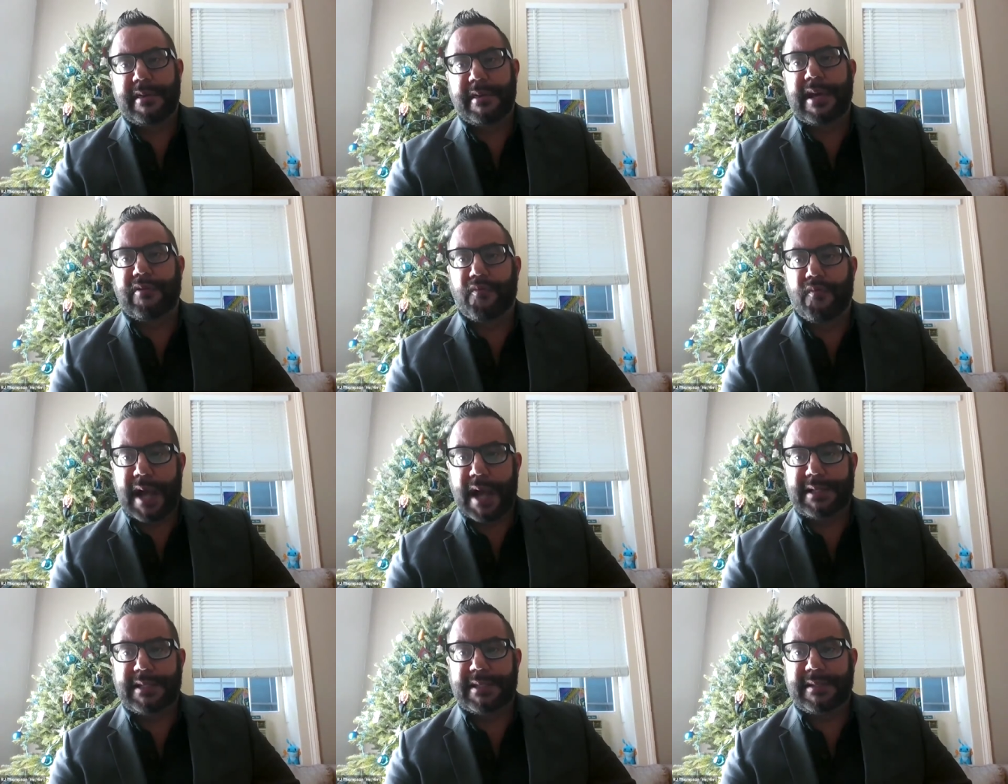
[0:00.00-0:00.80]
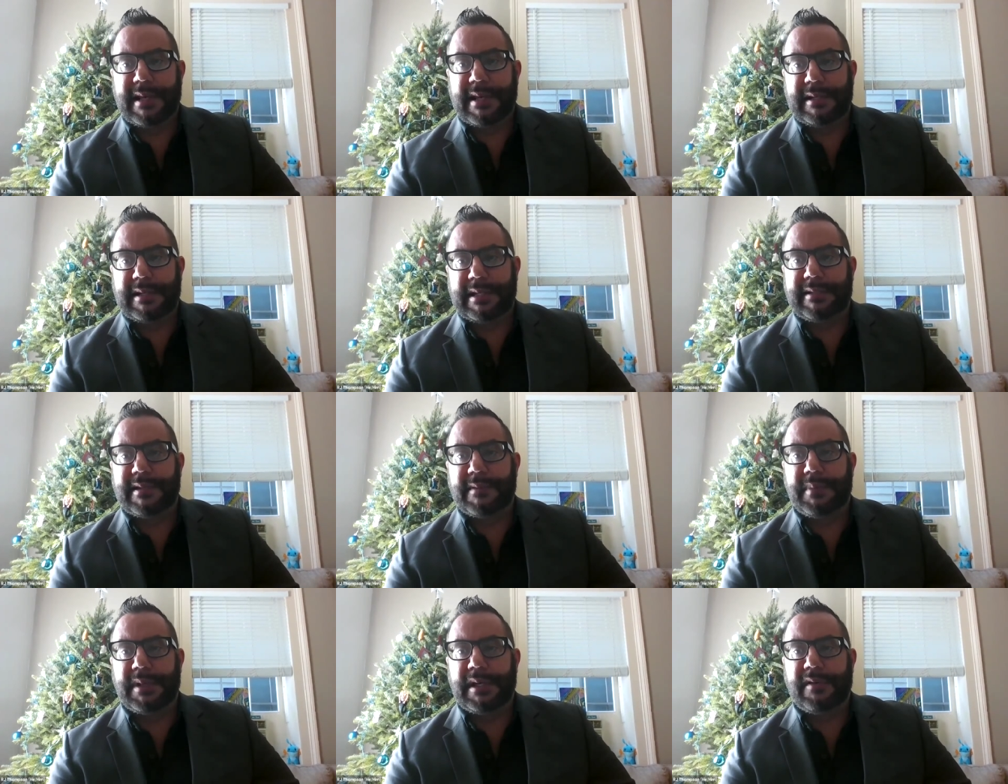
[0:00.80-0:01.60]
than rights that need to
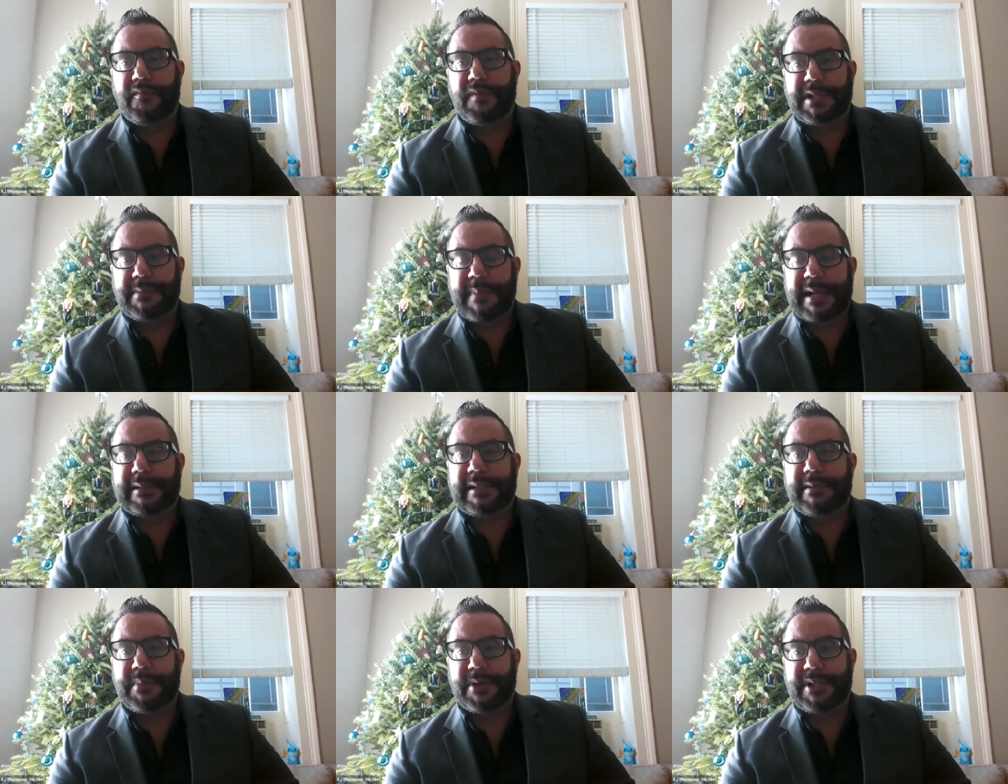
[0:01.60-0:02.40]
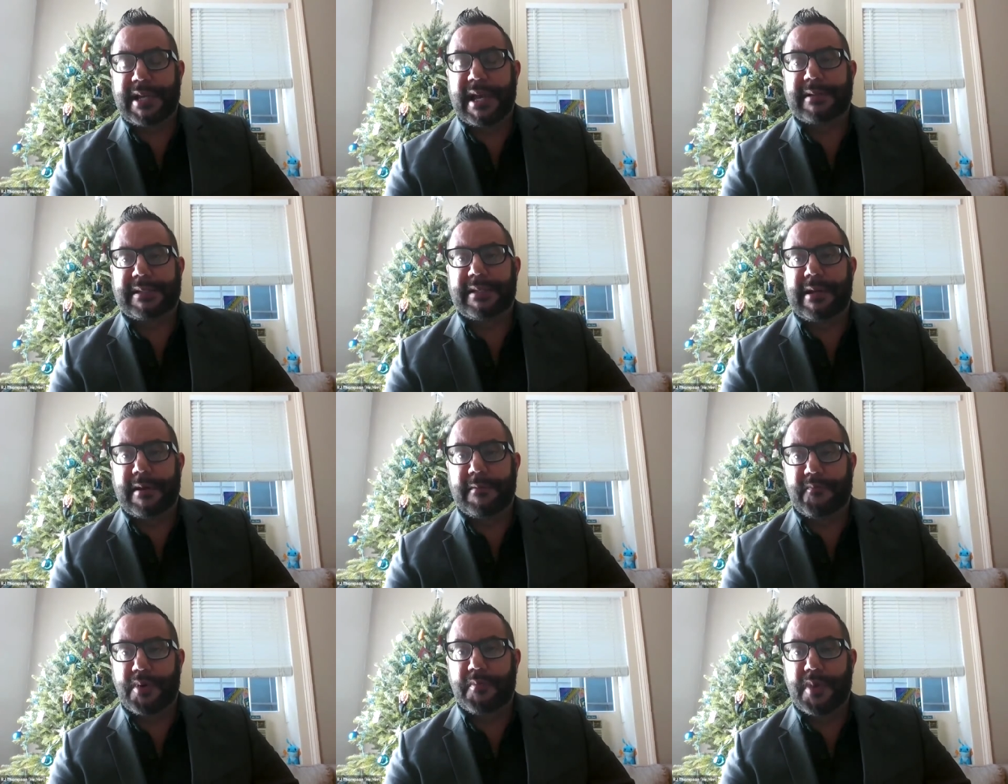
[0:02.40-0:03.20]
be respected, protected,
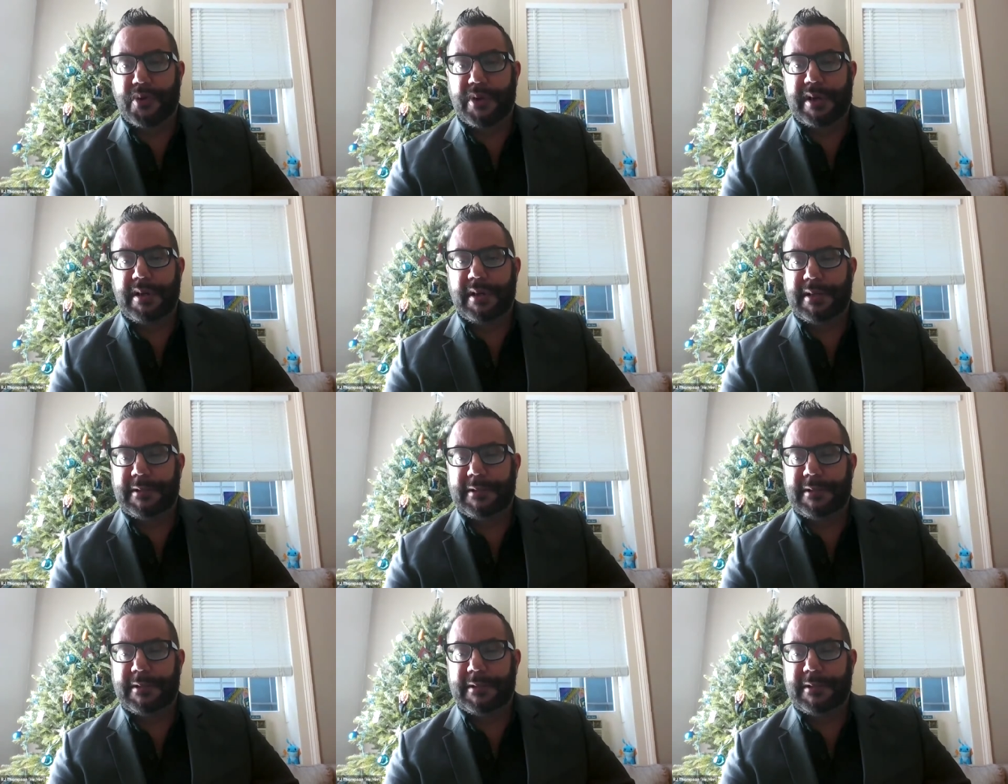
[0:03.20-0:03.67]
and promoted.